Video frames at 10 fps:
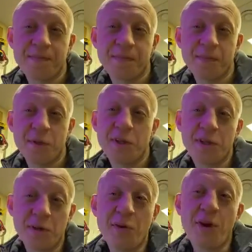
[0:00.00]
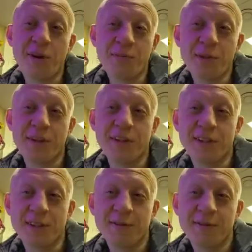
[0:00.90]
Which is ironic,
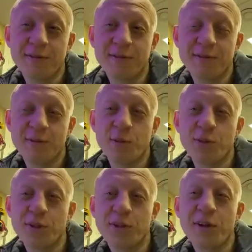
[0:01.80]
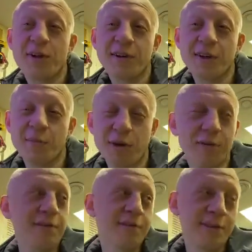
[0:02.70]
because we were just talking about